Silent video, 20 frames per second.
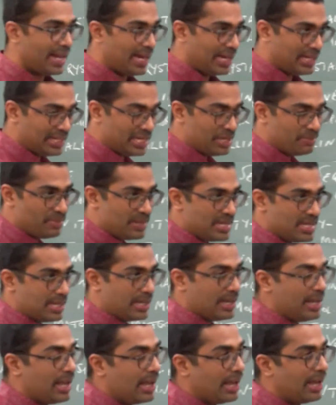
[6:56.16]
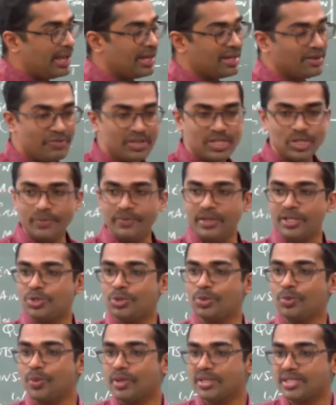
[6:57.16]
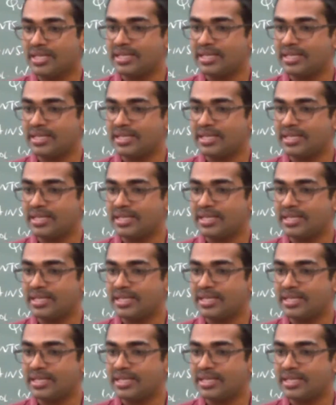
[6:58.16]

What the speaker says: LDPE. And which of the two was